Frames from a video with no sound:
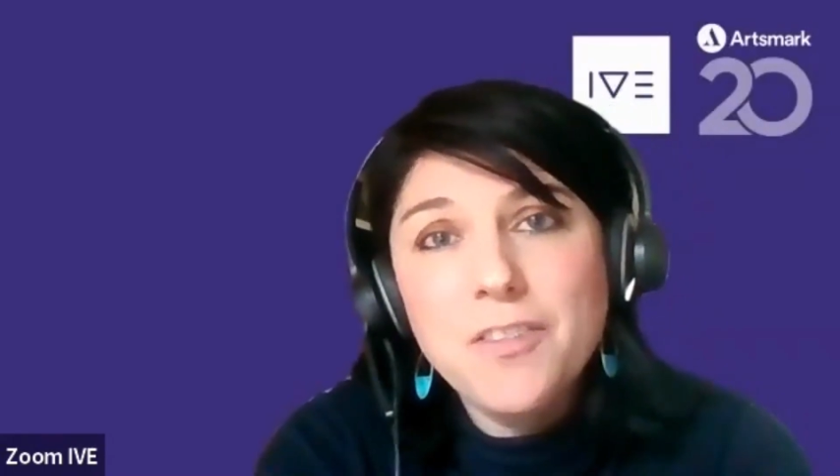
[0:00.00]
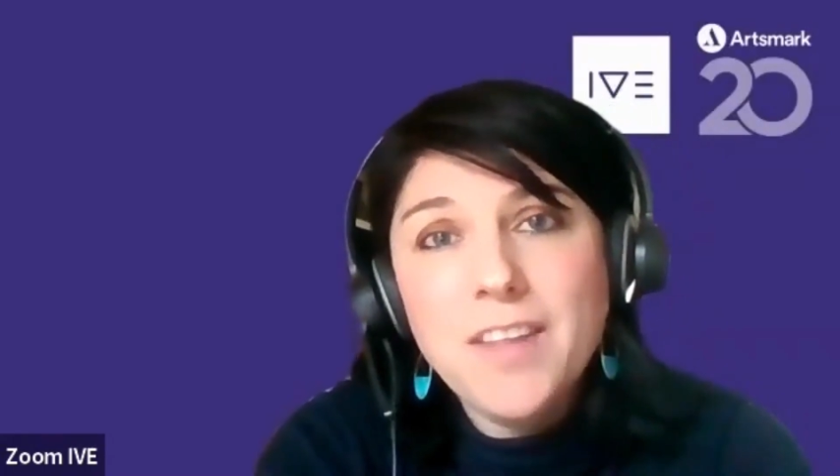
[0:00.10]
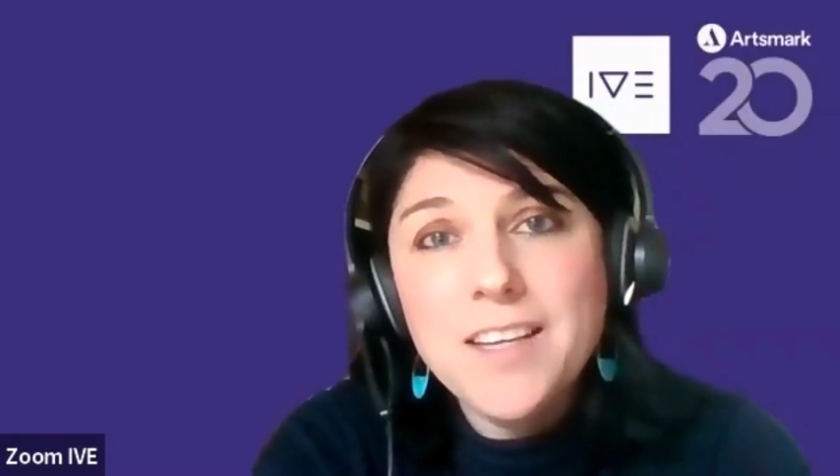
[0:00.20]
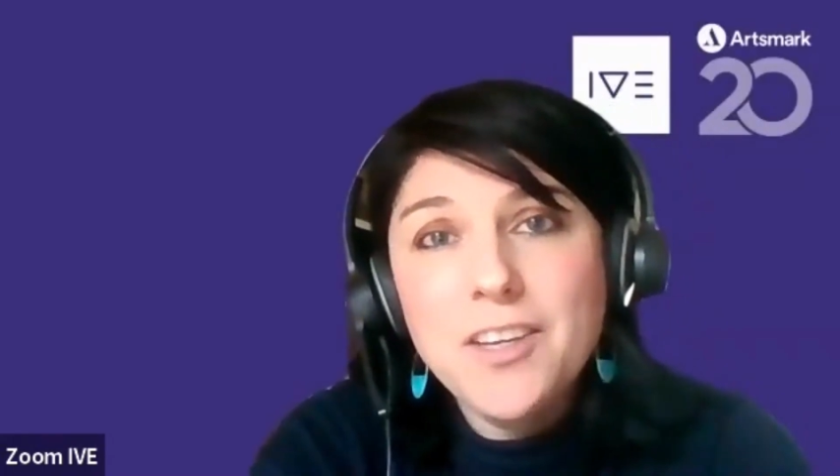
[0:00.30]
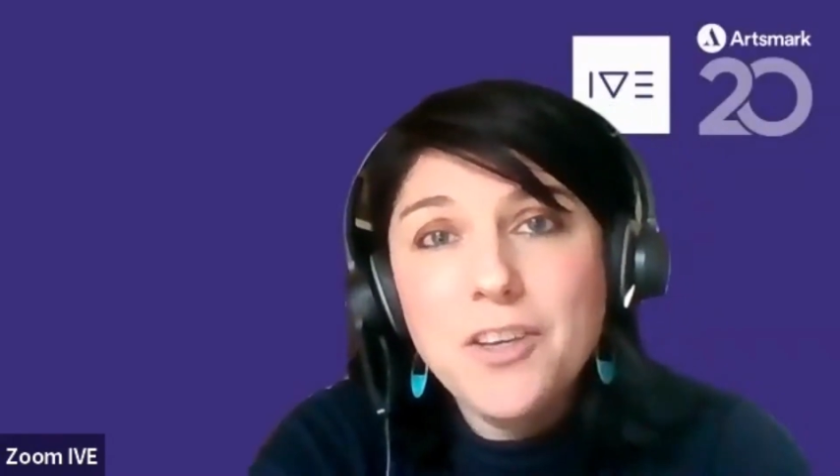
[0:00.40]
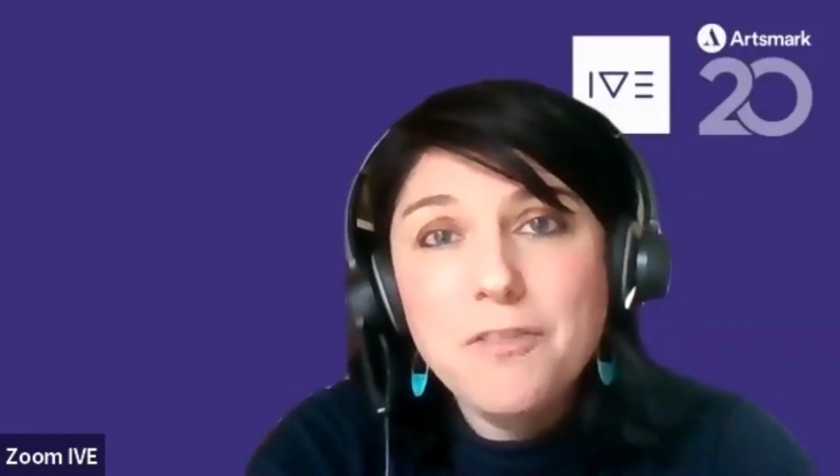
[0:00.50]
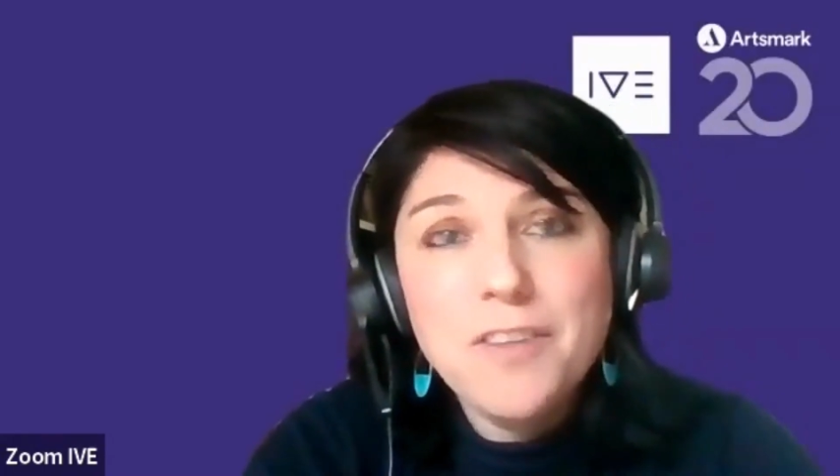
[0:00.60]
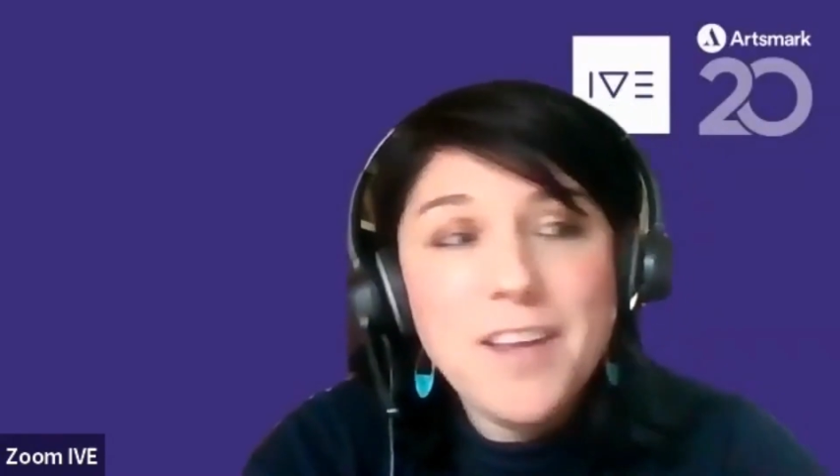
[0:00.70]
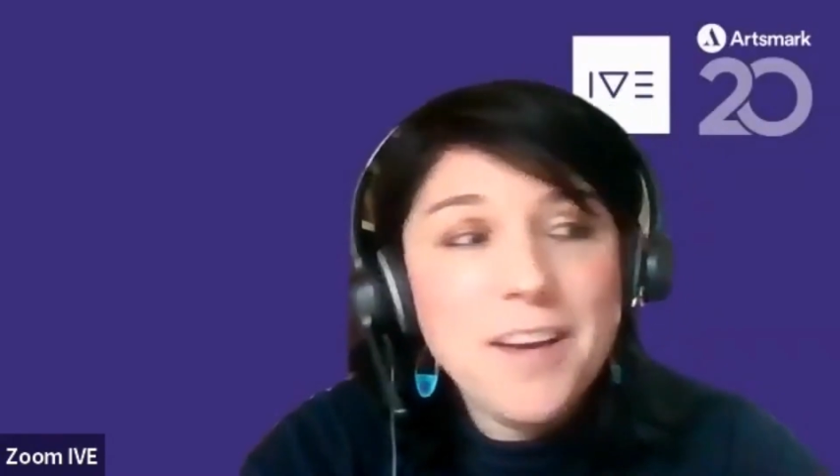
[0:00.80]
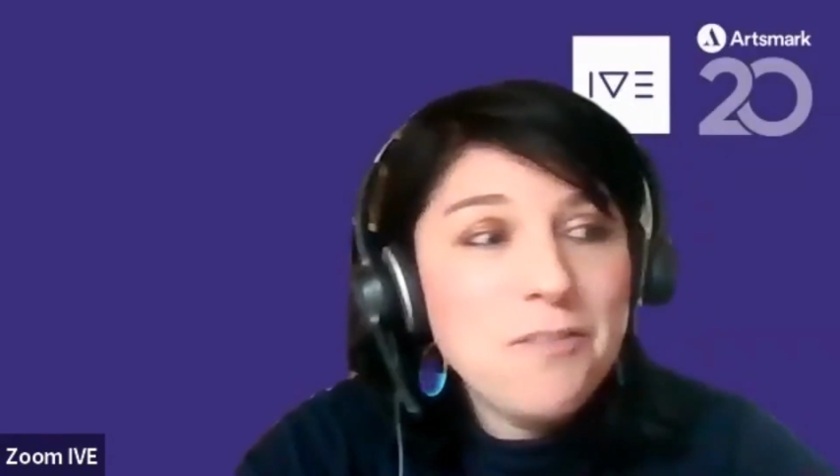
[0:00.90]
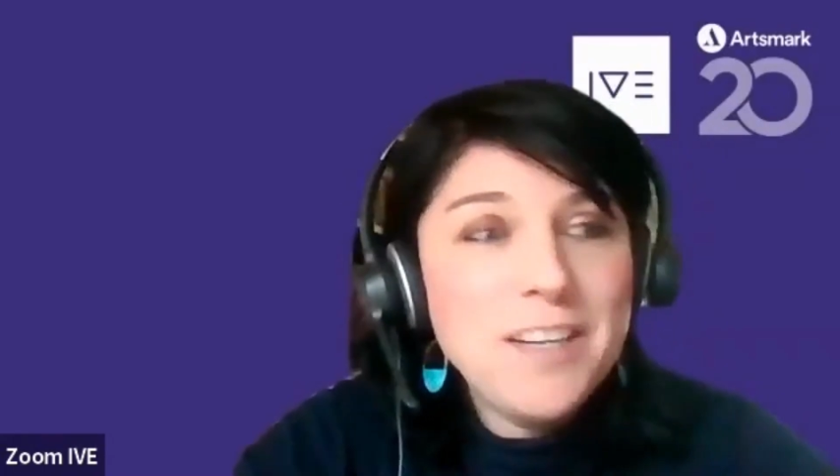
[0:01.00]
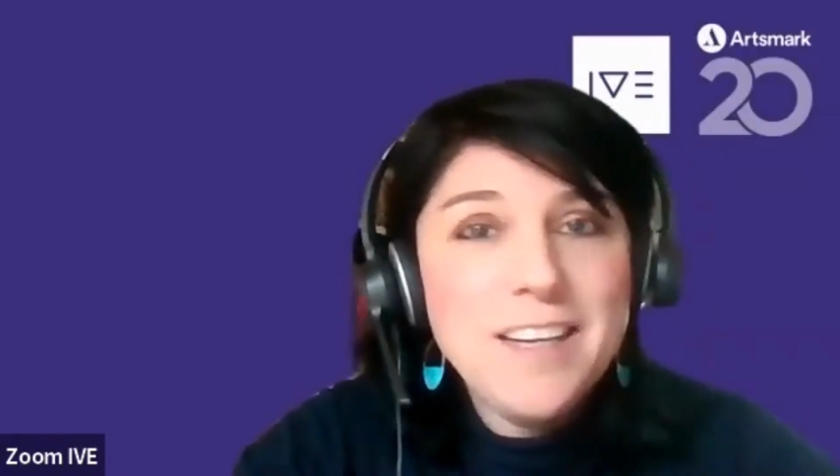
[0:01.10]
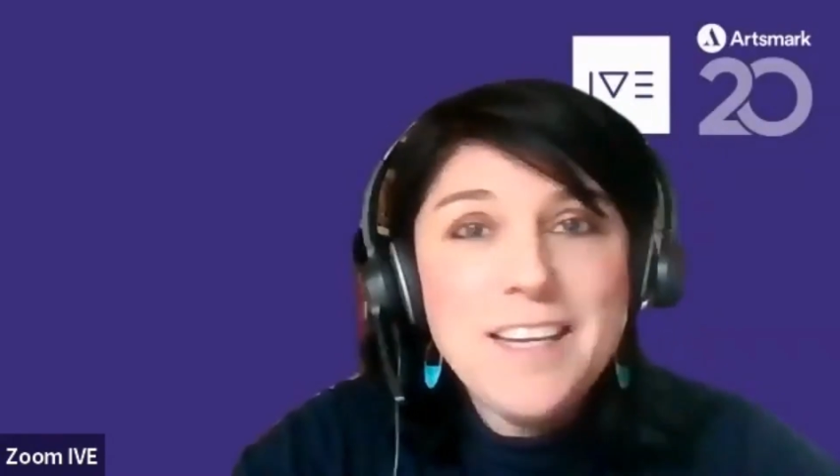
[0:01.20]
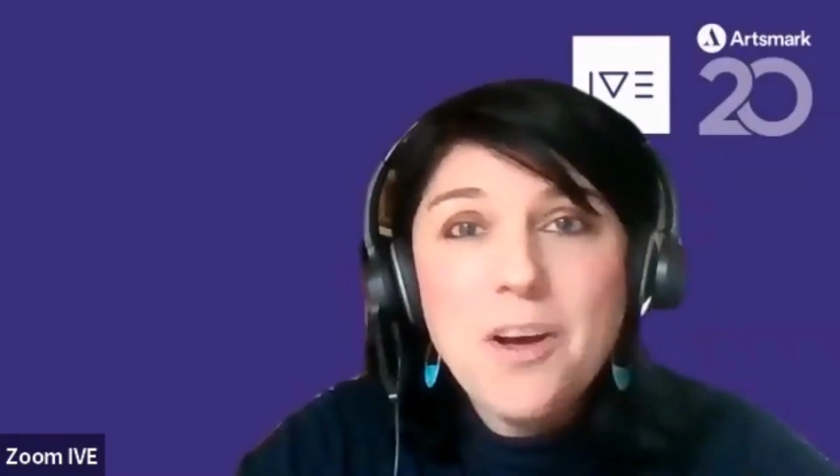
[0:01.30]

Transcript: Thank you for that really